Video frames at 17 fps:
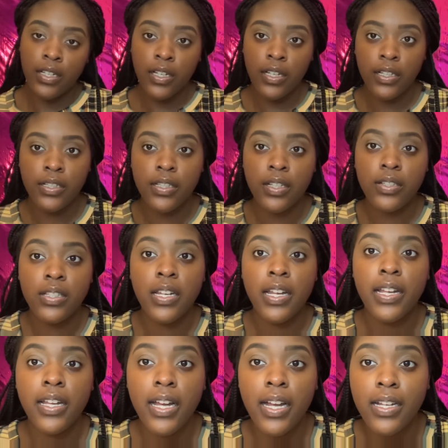so
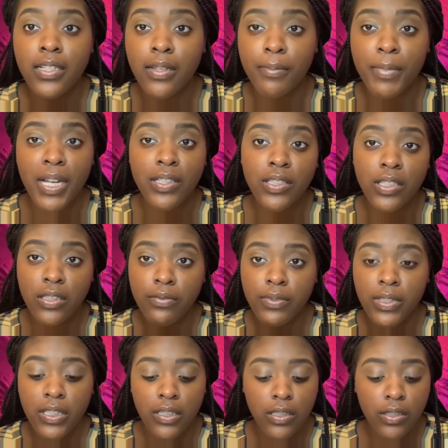today guys i'm actually
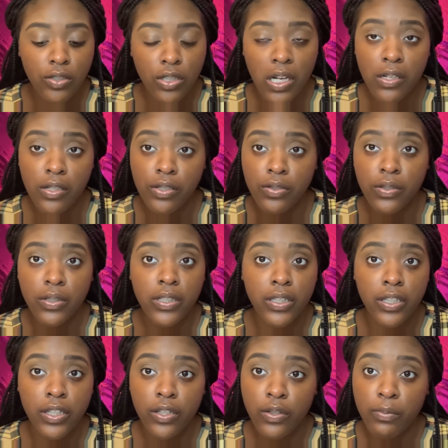really gonna try to do a
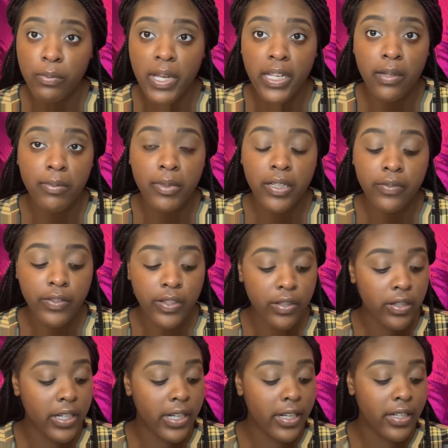cute makeup look for you
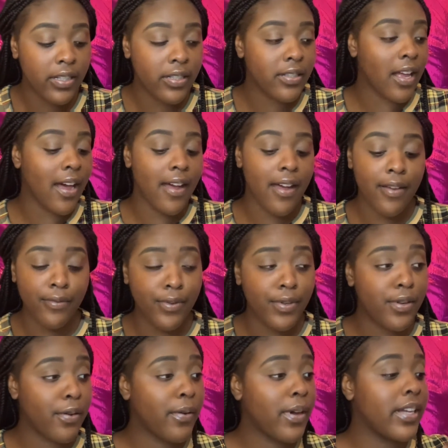guys i have
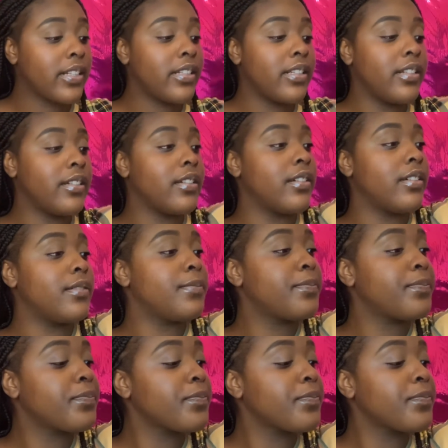no idea